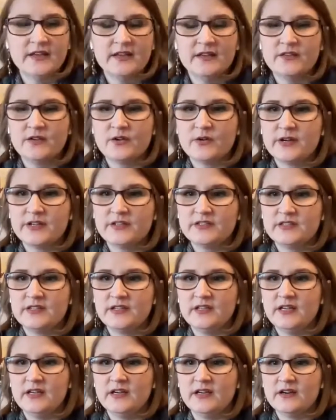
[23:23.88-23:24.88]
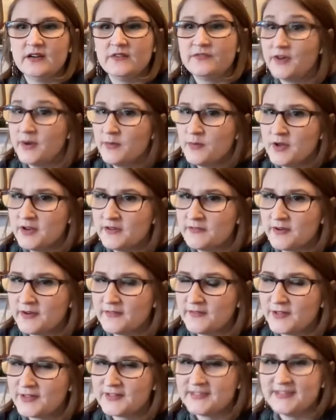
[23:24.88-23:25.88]
another question here from one of our
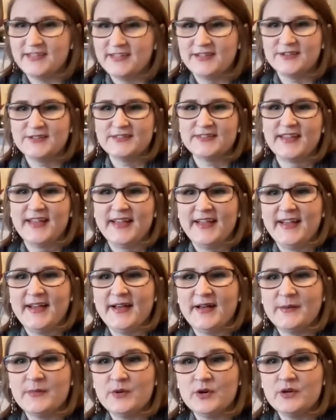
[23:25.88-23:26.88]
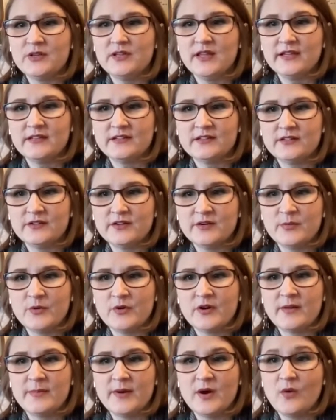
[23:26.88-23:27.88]
volunteers who'd like to learn
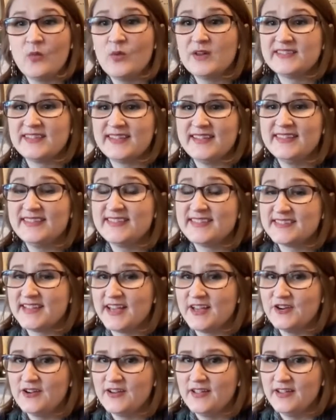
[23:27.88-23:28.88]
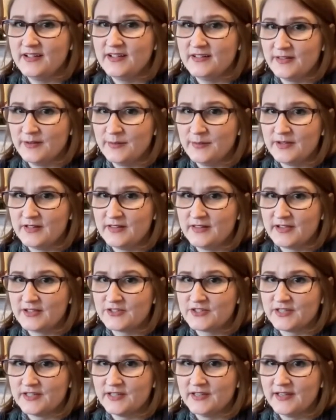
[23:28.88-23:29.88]
more about what's in the Saturday Club
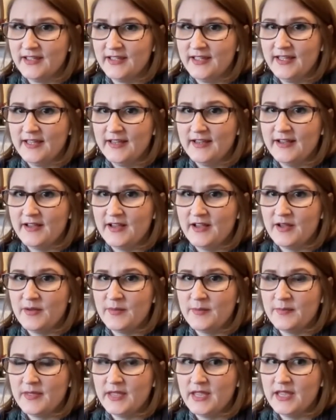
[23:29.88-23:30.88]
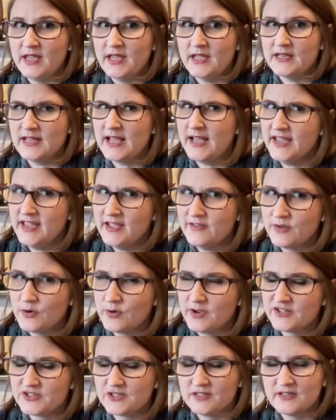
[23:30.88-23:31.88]
collection. And I have a
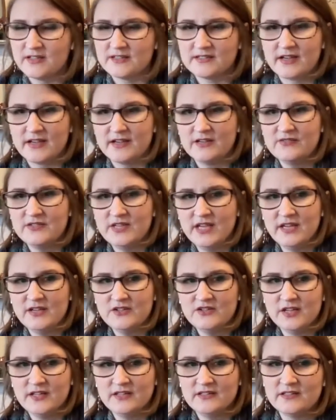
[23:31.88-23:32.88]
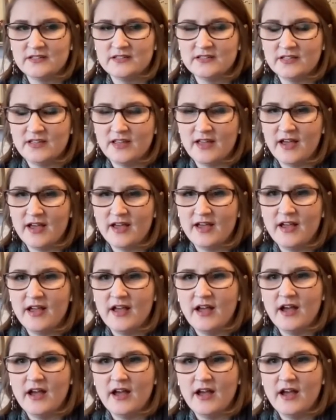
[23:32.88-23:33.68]
question that's kind of tangential to that,